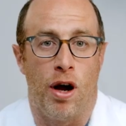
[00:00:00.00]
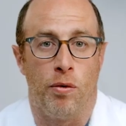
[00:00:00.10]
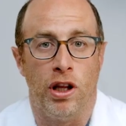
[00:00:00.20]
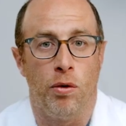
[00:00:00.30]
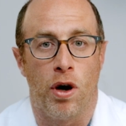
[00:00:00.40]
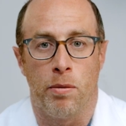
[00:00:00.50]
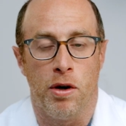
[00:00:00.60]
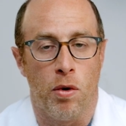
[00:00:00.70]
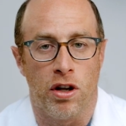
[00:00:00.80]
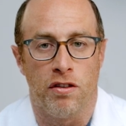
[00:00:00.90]
I really want to be
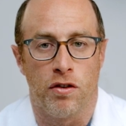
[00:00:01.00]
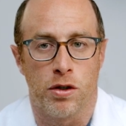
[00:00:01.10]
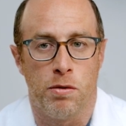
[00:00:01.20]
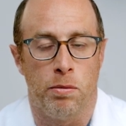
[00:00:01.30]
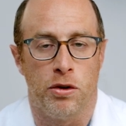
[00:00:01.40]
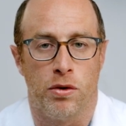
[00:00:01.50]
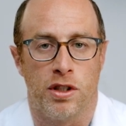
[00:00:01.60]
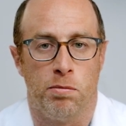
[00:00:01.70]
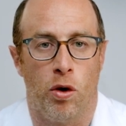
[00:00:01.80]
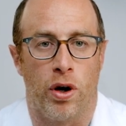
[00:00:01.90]
one of the first people to
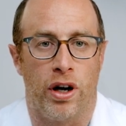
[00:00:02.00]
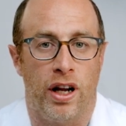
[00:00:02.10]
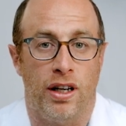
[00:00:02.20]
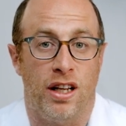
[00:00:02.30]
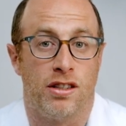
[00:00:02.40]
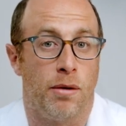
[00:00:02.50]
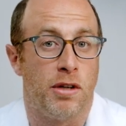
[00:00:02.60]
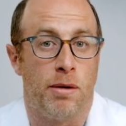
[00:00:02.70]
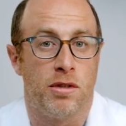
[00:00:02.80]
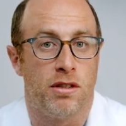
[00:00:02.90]
explore it. And
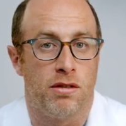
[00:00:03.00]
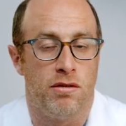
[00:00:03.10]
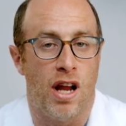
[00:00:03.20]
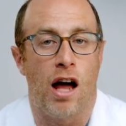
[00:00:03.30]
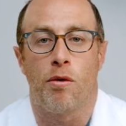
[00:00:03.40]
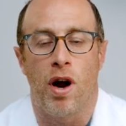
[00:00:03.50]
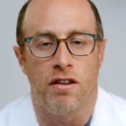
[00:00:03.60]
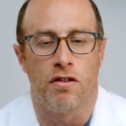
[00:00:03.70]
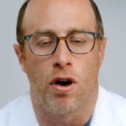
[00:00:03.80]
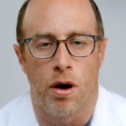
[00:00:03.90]
sometimes it's not right
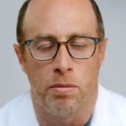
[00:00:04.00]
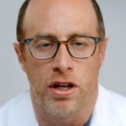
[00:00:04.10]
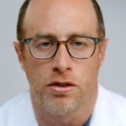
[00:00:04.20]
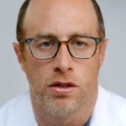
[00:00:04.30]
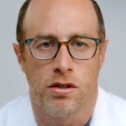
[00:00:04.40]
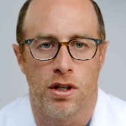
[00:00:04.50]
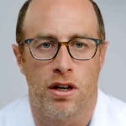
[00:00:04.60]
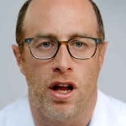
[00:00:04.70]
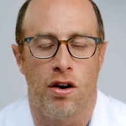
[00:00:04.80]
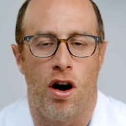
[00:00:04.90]
for our patients,
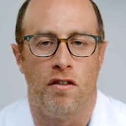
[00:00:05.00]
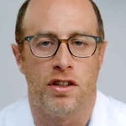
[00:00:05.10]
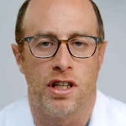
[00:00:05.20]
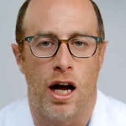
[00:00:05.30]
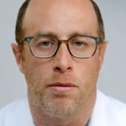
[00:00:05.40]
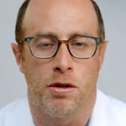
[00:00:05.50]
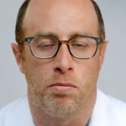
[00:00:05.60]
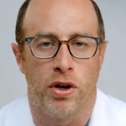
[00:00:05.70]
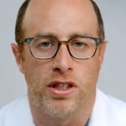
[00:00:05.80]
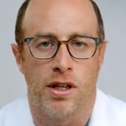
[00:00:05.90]
and oftentimes it
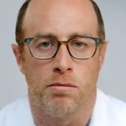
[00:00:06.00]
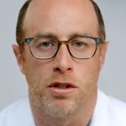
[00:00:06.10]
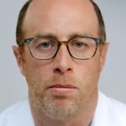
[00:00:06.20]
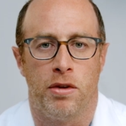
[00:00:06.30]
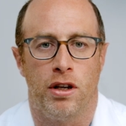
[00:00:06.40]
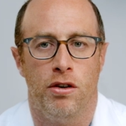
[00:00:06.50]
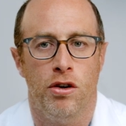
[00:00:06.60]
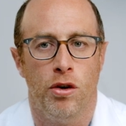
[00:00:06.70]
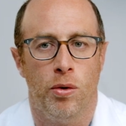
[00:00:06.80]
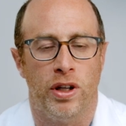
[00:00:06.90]
brings them something
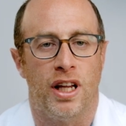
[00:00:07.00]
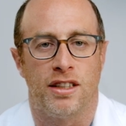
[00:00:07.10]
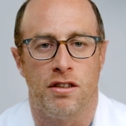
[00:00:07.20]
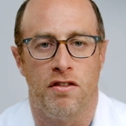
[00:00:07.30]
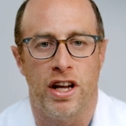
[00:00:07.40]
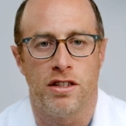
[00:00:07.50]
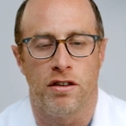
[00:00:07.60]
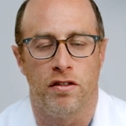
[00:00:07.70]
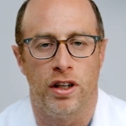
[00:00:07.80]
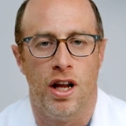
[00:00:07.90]
new and less
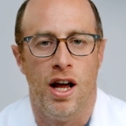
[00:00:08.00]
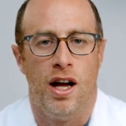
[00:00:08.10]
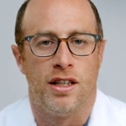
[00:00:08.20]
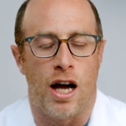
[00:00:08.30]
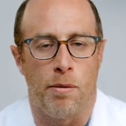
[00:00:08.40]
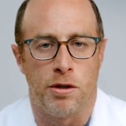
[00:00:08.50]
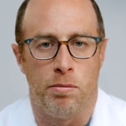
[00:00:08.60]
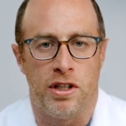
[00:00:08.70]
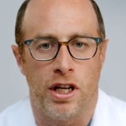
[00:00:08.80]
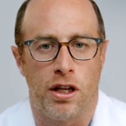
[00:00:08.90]
invasive. And TOPS in
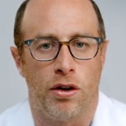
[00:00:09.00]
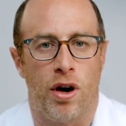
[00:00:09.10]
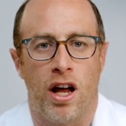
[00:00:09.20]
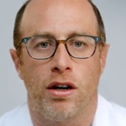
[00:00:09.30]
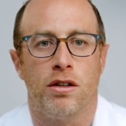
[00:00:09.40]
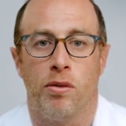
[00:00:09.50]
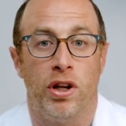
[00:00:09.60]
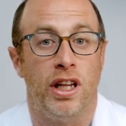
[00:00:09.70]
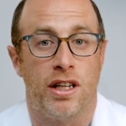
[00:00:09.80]
particular had a really